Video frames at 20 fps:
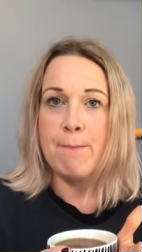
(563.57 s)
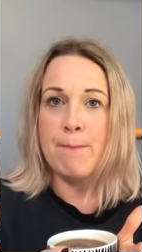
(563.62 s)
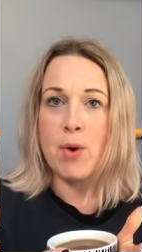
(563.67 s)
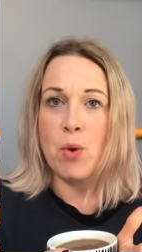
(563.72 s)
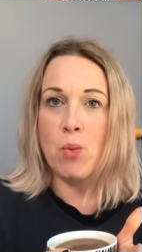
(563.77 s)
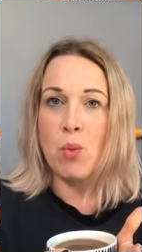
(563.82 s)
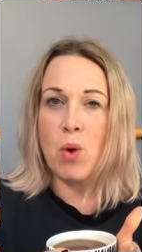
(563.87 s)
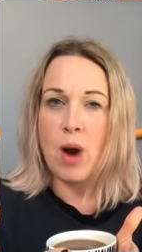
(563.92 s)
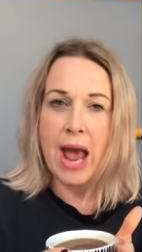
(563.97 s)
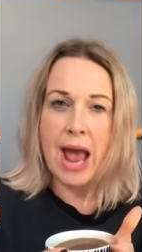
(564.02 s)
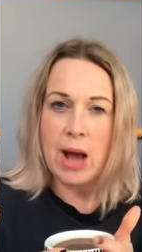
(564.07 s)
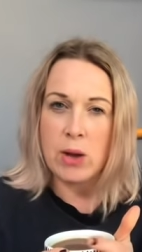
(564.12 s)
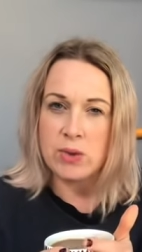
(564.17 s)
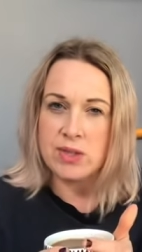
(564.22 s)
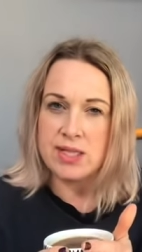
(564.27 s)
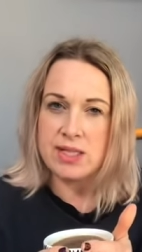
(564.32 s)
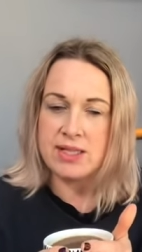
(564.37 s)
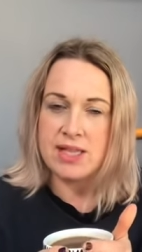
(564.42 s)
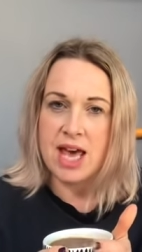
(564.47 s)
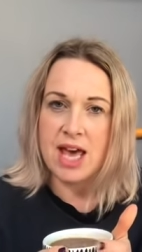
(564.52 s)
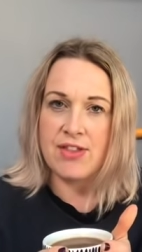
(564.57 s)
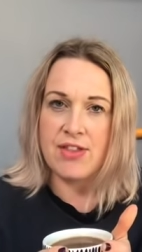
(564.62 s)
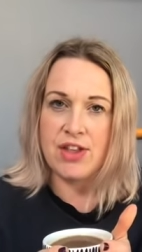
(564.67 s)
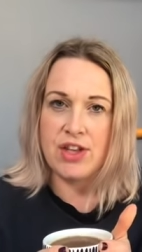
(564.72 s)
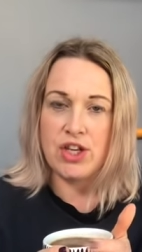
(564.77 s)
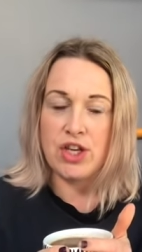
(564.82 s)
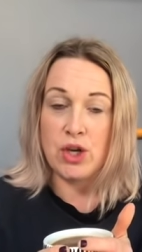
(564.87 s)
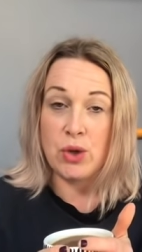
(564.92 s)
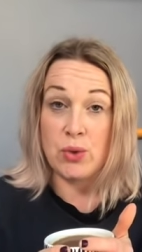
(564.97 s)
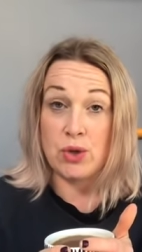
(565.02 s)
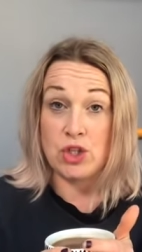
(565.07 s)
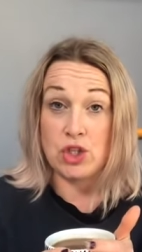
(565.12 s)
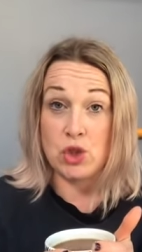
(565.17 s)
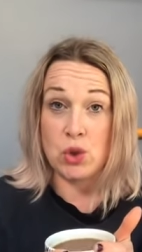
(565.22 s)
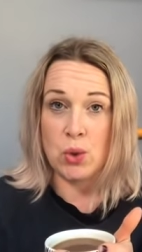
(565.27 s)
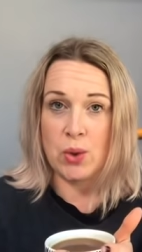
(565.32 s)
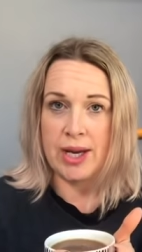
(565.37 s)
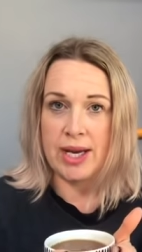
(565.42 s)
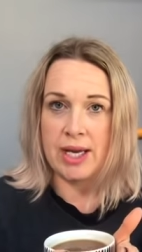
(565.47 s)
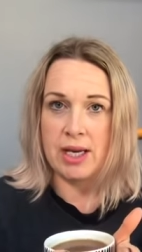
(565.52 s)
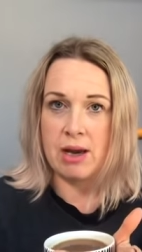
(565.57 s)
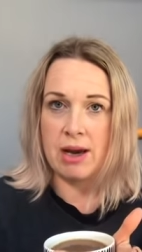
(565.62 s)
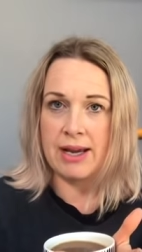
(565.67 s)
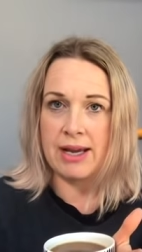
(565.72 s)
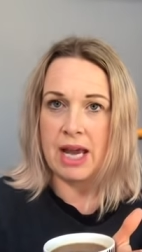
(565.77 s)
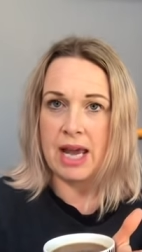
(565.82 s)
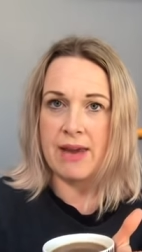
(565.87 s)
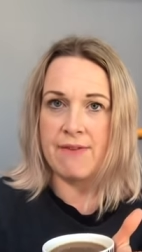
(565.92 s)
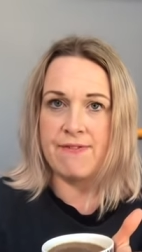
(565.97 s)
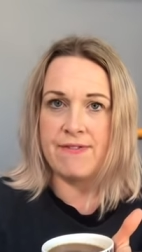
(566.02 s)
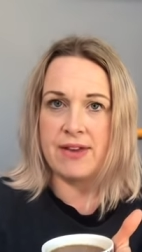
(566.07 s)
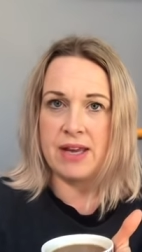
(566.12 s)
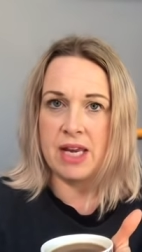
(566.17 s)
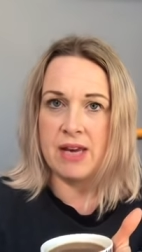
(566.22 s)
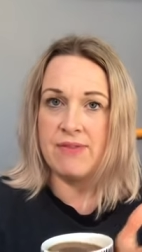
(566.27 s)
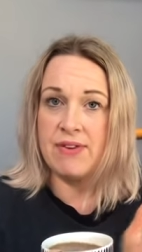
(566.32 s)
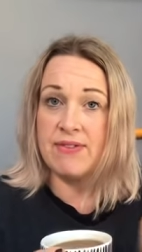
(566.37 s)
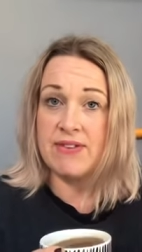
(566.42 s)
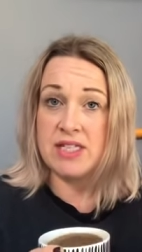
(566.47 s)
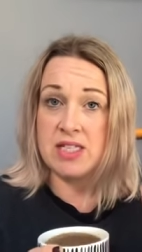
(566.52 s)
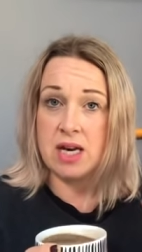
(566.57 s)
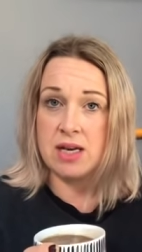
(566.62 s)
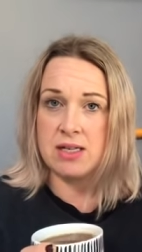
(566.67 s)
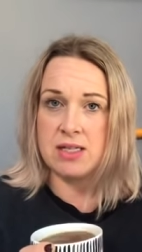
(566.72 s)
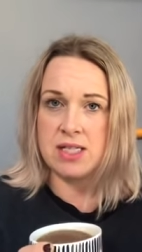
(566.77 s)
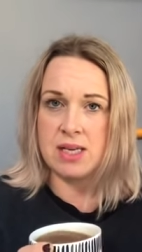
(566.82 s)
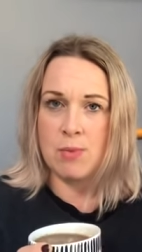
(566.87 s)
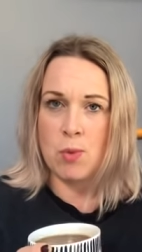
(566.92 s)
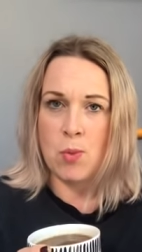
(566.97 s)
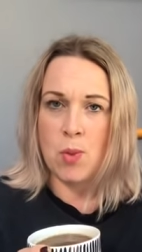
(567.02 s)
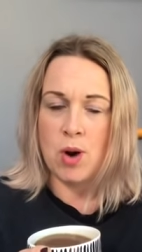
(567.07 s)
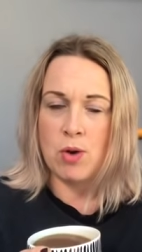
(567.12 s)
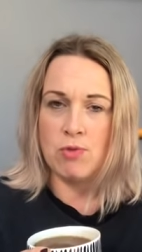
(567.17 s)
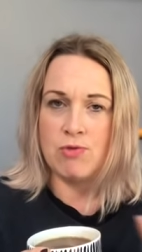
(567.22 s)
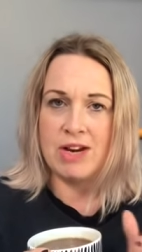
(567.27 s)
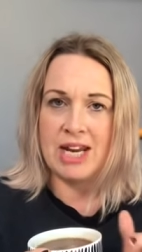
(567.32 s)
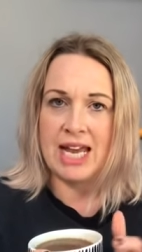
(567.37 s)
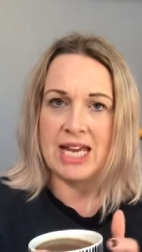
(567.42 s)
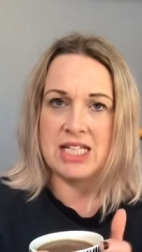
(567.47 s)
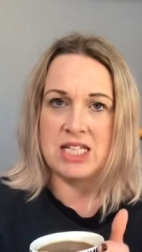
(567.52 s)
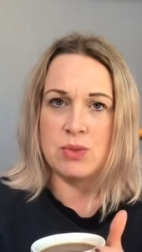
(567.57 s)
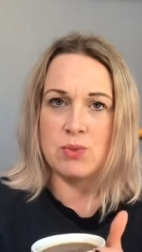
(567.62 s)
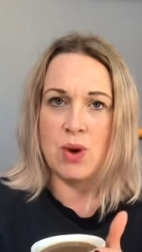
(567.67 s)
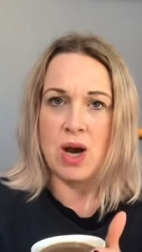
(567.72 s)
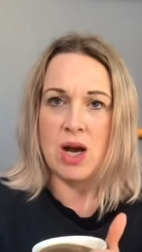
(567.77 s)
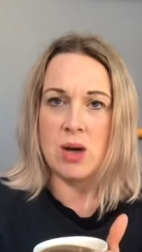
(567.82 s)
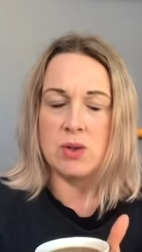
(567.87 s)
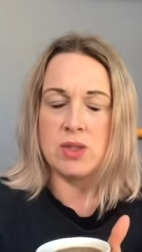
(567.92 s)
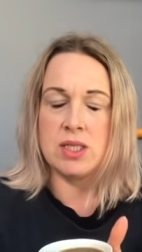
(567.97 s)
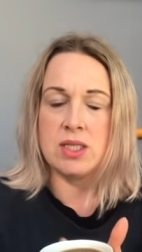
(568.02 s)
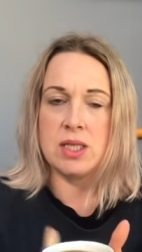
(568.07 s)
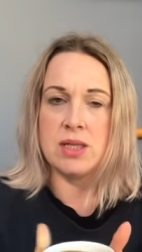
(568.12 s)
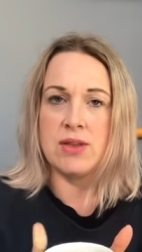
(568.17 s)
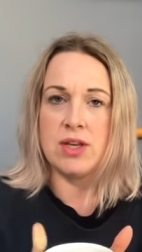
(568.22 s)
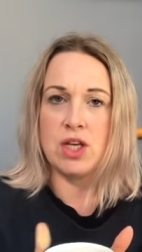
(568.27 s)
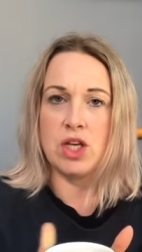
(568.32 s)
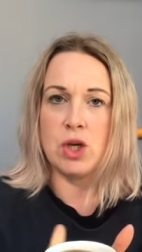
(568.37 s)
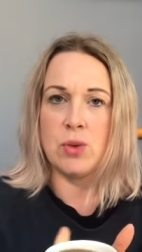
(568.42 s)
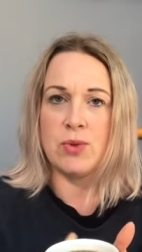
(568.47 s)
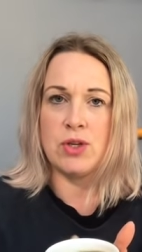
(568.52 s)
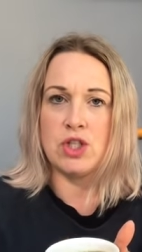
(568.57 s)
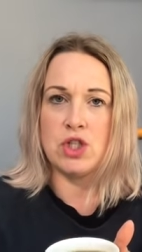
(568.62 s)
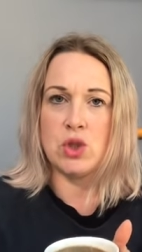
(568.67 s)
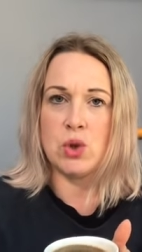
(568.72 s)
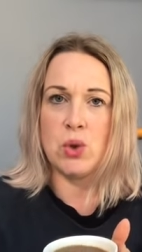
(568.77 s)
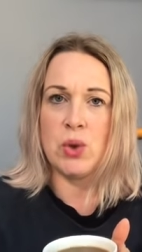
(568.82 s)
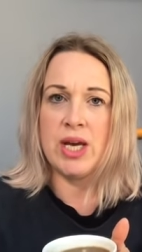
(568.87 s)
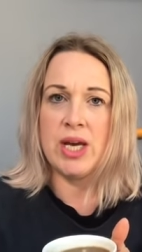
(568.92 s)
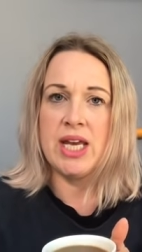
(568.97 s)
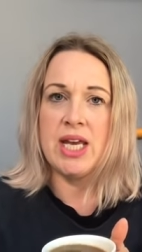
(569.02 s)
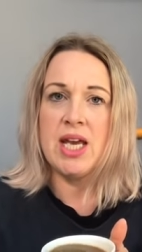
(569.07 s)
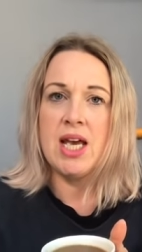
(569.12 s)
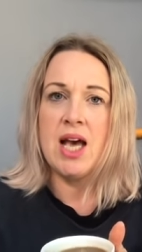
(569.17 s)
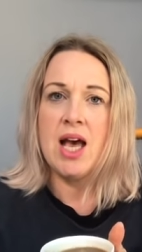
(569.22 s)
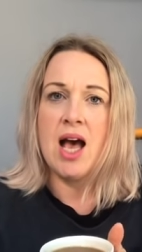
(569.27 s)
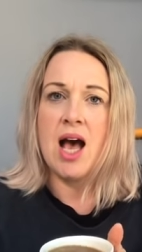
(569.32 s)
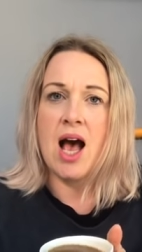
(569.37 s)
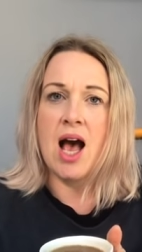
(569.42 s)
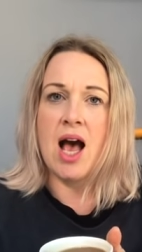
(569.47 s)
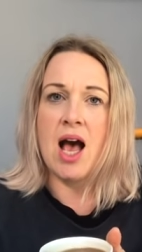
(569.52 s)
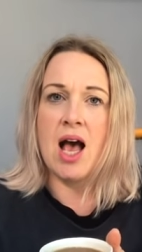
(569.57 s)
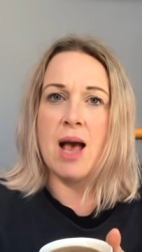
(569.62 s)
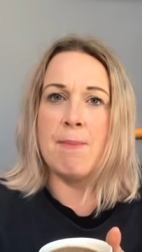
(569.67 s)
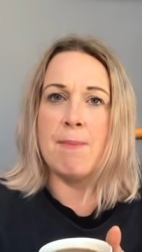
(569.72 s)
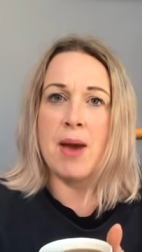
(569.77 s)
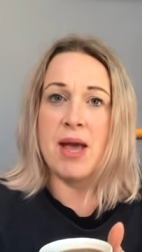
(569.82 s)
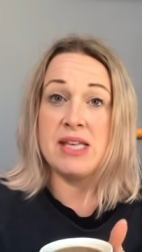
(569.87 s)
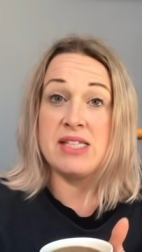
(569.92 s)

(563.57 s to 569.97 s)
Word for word: but what else is there that you enjoy like if even if it's non-slimming world related what else is it that you enjoy um,